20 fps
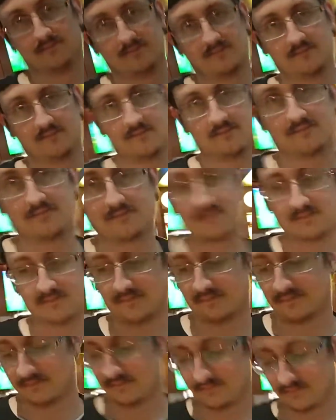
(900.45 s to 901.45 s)
The good
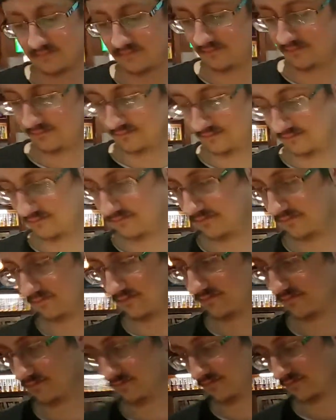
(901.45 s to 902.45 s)
thing about our waiter
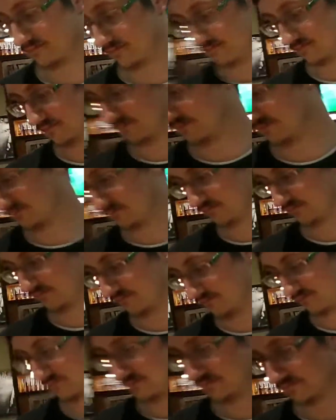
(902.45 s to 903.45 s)
is he knows,
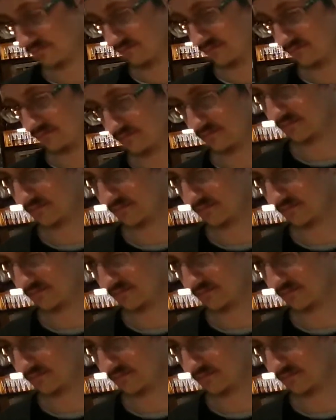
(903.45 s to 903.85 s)
like I said earlier,